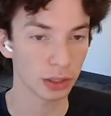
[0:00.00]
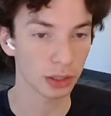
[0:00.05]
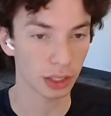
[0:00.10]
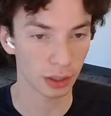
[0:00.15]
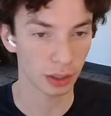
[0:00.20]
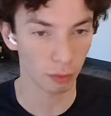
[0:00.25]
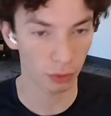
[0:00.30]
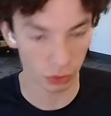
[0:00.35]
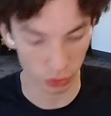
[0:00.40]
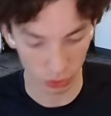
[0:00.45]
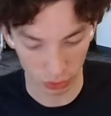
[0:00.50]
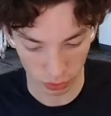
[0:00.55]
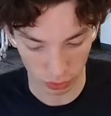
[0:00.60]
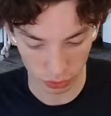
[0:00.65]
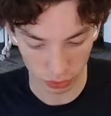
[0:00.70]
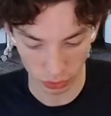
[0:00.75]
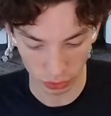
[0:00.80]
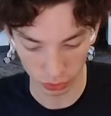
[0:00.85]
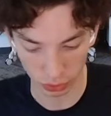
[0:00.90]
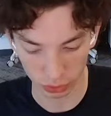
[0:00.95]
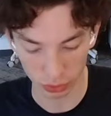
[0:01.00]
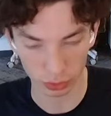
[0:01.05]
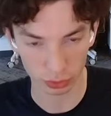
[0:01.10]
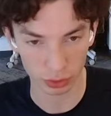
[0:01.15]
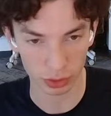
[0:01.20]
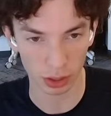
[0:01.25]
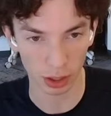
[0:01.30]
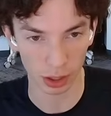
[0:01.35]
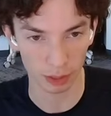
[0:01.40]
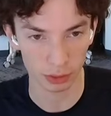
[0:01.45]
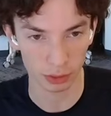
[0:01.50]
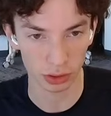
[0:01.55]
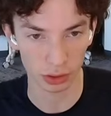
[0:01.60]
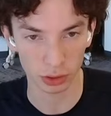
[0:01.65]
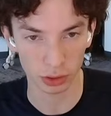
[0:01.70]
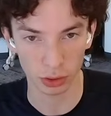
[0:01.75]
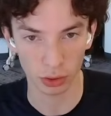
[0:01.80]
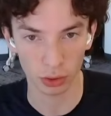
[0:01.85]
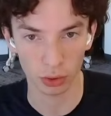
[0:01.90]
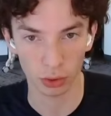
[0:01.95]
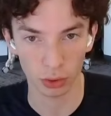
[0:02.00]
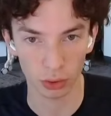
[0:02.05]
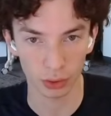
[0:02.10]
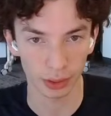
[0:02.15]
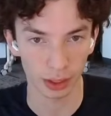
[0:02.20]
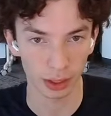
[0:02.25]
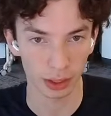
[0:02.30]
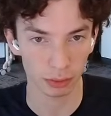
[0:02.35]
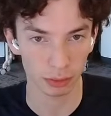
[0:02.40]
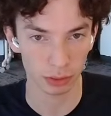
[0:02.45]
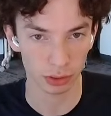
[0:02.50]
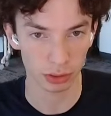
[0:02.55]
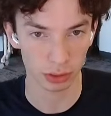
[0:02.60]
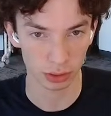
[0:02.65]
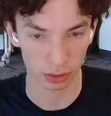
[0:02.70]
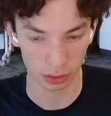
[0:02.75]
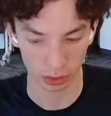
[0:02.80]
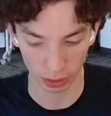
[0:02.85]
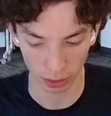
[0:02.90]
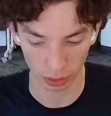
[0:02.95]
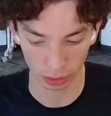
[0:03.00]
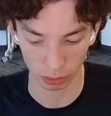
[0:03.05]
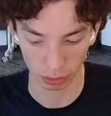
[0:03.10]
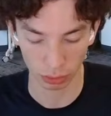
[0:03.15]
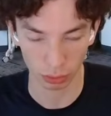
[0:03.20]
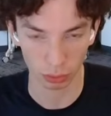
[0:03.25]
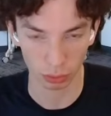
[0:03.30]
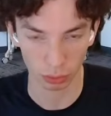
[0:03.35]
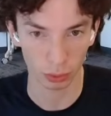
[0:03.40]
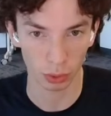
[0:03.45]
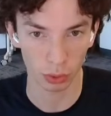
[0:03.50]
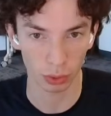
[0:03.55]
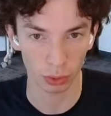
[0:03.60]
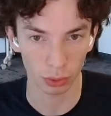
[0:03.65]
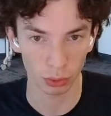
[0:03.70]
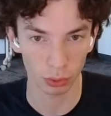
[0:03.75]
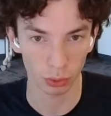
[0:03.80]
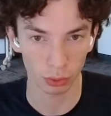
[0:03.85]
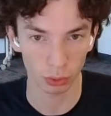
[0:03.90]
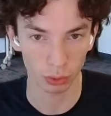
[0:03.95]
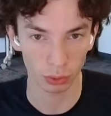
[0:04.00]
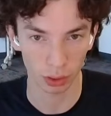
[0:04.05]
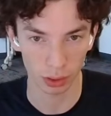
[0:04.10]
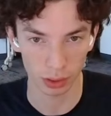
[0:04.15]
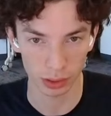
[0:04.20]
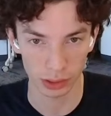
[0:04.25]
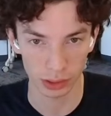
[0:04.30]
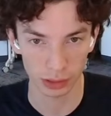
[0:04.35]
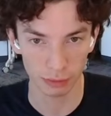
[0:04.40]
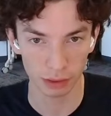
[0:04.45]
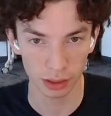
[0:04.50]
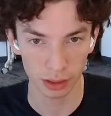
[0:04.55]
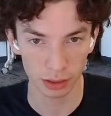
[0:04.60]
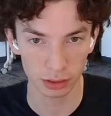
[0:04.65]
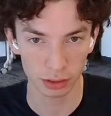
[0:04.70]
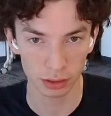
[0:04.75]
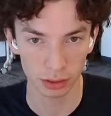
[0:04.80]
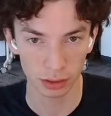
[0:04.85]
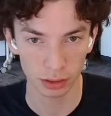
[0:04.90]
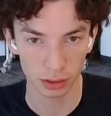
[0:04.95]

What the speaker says: And then what you could do is you could also, there was an option called, I think it was like throw on defect.